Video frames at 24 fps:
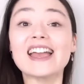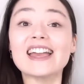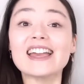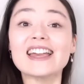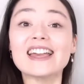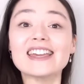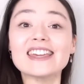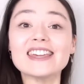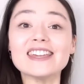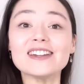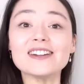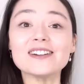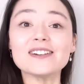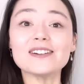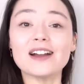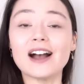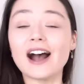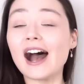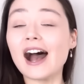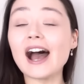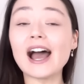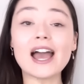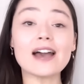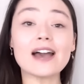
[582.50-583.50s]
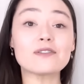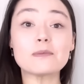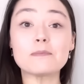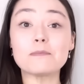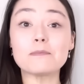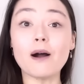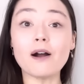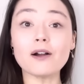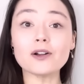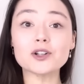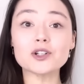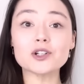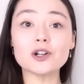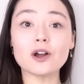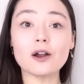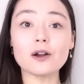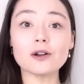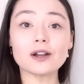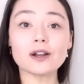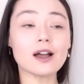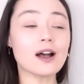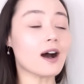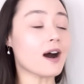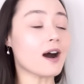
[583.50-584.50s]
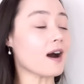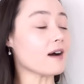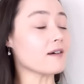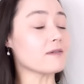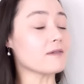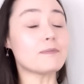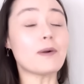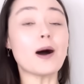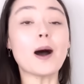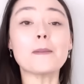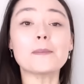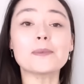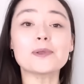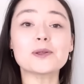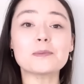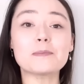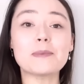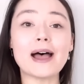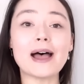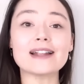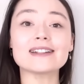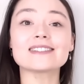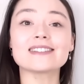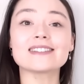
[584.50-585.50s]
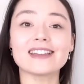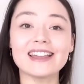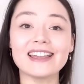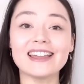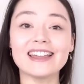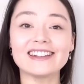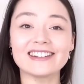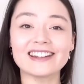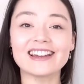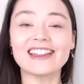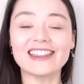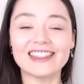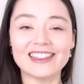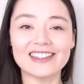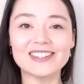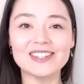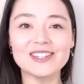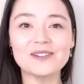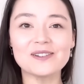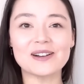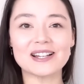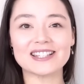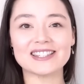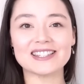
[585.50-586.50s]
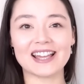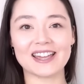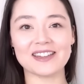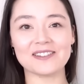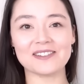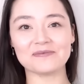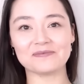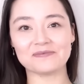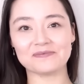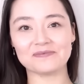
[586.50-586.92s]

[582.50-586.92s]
Here, I have a bar chart of popular pets in the USA.